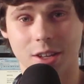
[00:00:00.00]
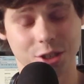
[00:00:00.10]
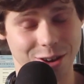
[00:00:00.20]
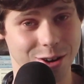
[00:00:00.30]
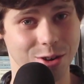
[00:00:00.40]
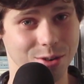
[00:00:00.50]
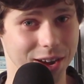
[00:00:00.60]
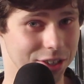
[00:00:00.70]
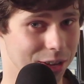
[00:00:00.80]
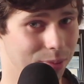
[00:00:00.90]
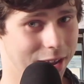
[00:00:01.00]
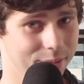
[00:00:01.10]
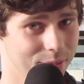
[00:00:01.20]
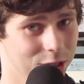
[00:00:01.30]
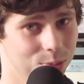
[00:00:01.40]
So as I
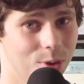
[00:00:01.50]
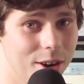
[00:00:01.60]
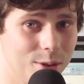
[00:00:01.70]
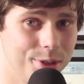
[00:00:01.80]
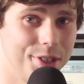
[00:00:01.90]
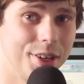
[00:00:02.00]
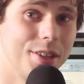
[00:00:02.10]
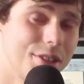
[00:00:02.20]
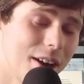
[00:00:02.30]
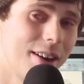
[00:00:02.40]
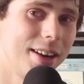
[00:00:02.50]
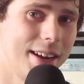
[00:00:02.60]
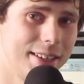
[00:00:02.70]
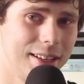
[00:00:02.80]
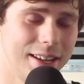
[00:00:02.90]
play much more acoustic guitar
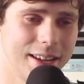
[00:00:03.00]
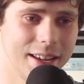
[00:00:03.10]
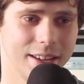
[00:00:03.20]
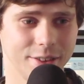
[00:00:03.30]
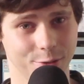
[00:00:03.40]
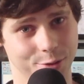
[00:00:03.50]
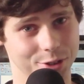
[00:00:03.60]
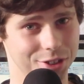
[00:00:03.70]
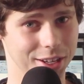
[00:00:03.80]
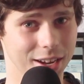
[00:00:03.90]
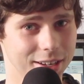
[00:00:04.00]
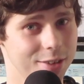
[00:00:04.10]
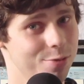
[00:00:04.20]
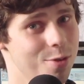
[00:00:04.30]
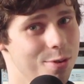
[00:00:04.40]
lately, the first thing I
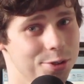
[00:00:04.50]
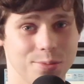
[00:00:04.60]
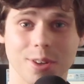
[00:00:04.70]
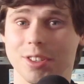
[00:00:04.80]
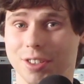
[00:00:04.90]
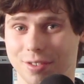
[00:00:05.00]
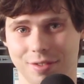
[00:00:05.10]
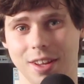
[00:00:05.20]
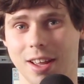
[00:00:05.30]
did of course was